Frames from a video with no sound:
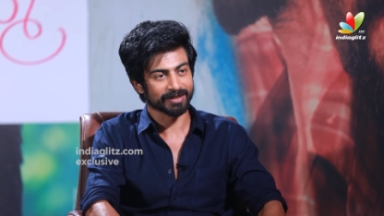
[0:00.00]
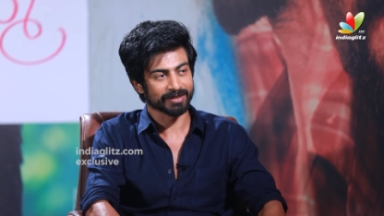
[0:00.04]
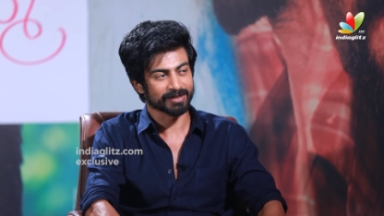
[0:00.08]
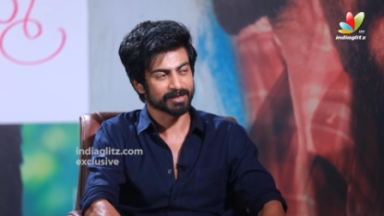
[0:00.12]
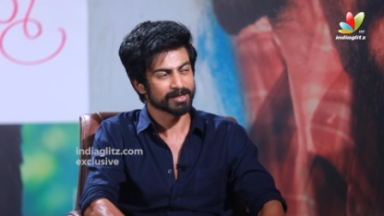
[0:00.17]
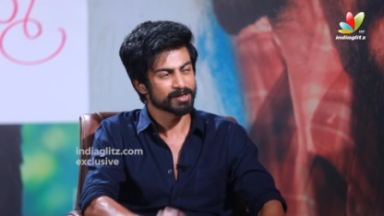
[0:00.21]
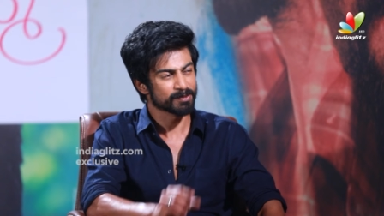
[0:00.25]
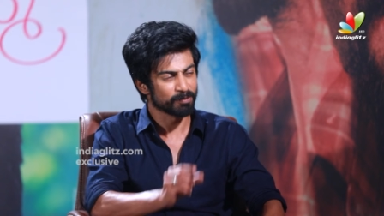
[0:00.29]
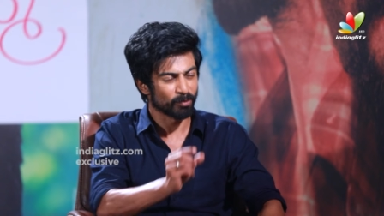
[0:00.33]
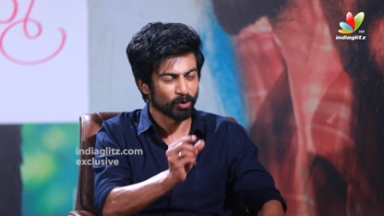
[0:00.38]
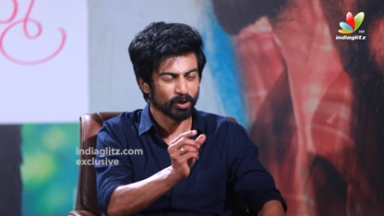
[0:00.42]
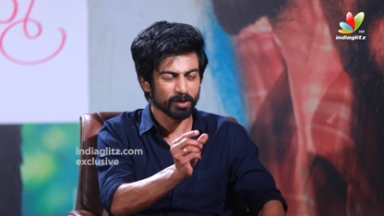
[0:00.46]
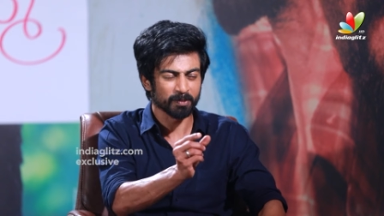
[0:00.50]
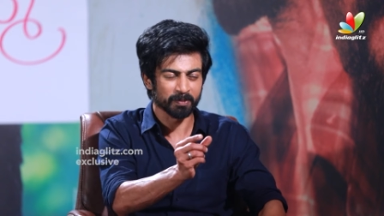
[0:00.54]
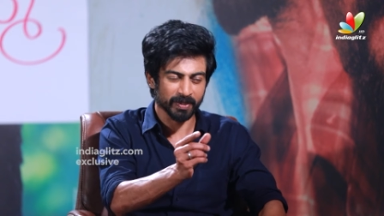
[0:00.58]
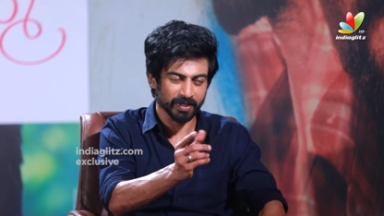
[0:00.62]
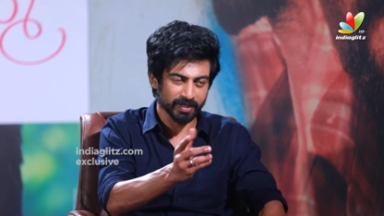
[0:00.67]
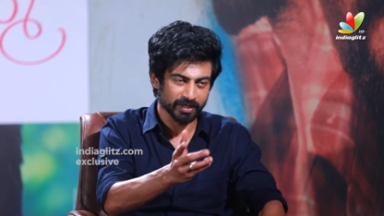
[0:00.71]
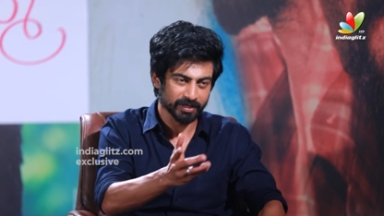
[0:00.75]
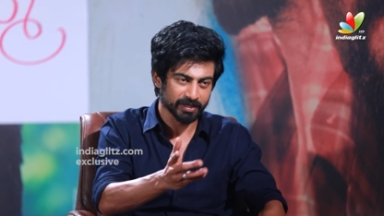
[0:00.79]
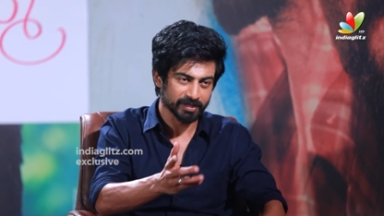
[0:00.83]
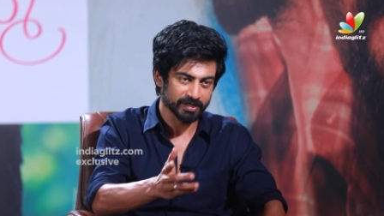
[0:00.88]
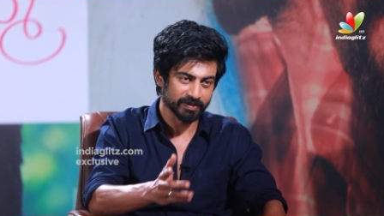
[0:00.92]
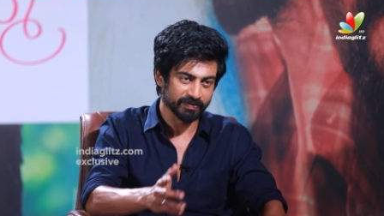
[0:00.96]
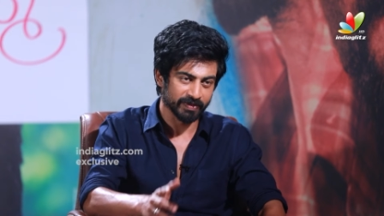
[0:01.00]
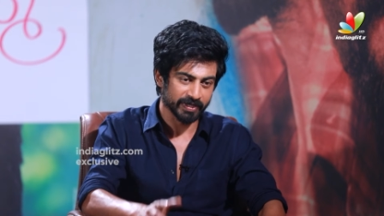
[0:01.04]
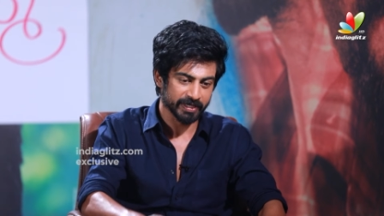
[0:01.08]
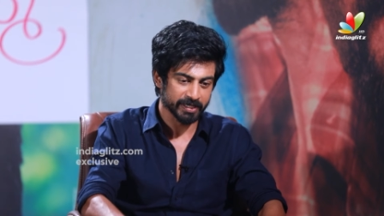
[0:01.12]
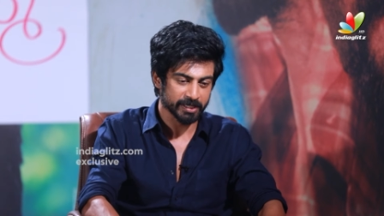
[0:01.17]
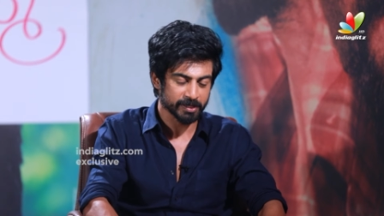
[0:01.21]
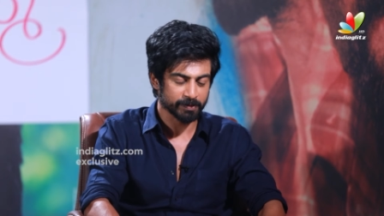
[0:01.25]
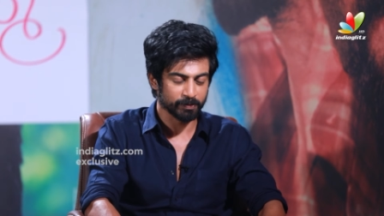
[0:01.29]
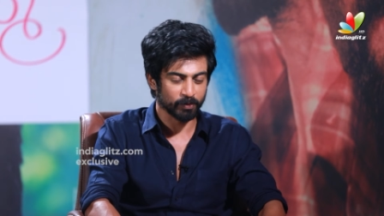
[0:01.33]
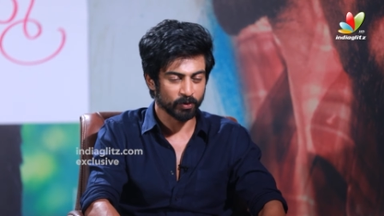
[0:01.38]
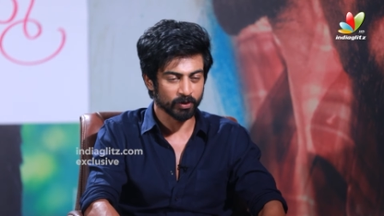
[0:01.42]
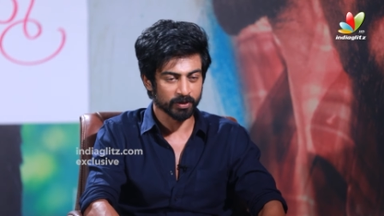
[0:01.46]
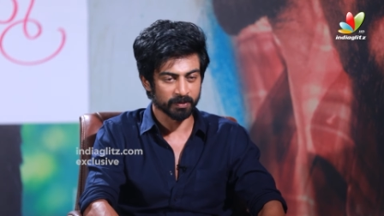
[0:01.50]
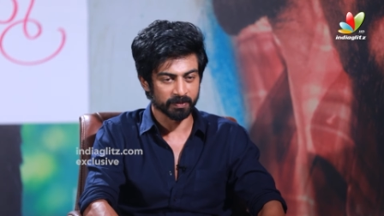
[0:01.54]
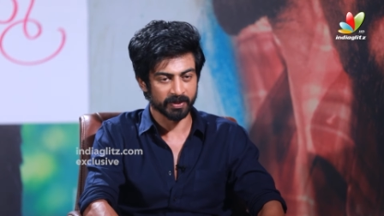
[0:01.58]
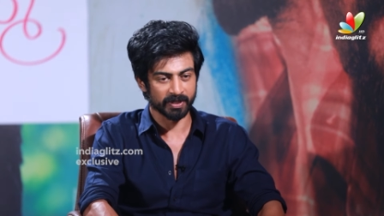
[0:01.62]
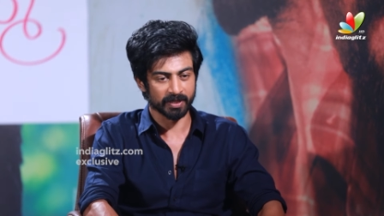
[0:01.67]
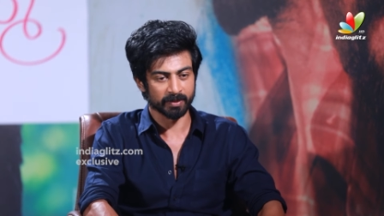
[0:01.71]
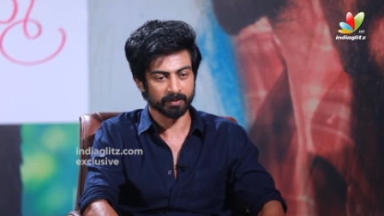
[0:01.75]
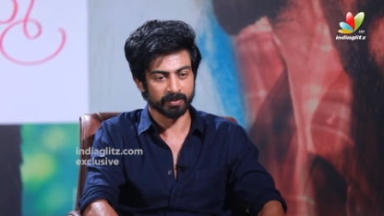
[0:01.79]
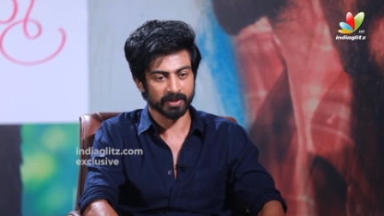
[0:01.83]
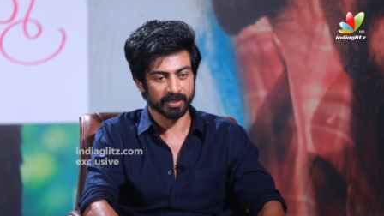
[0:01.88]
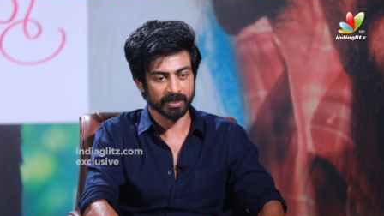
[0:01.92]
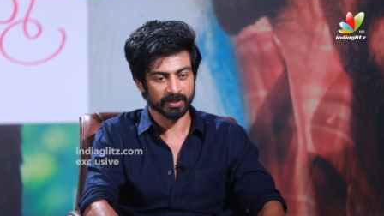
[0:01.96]
It's a small part, it's a very small
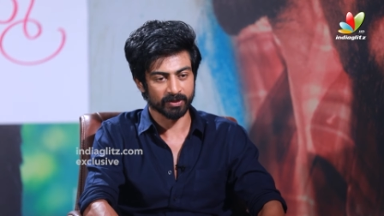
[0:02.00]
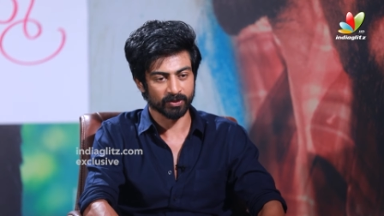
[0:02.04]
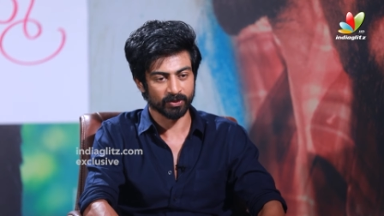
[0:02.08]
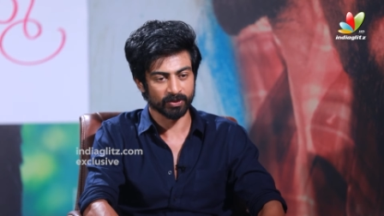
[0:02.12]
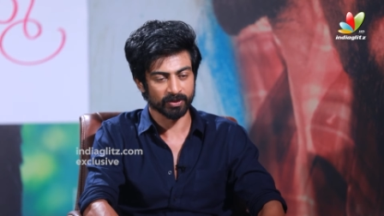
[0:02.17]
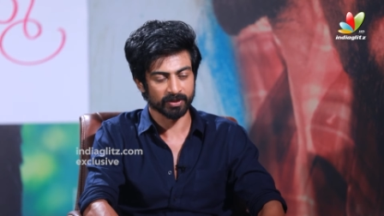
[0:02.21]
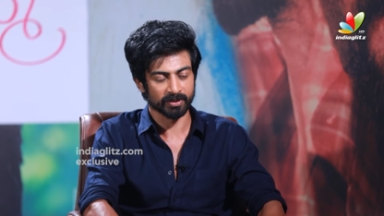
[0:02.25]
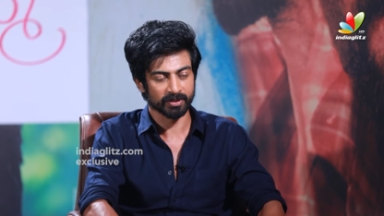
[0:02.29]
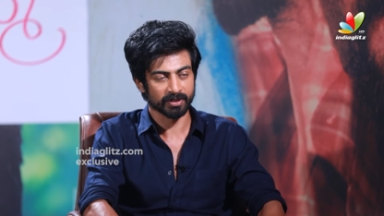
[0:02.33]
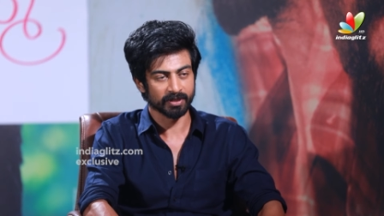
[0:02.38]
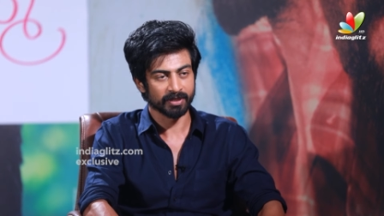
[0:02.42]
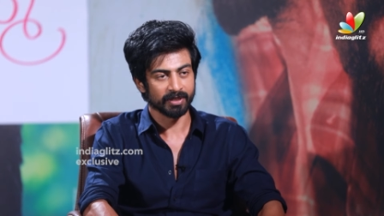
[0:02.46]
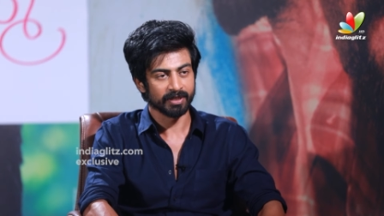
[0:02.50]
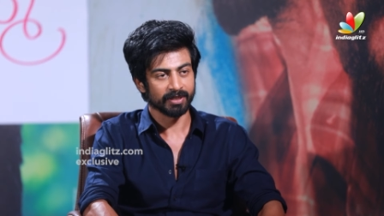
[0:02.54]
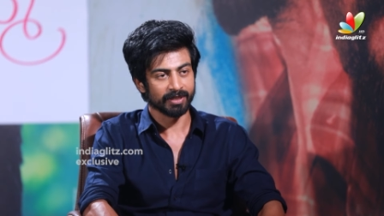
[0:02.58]
part, but I thought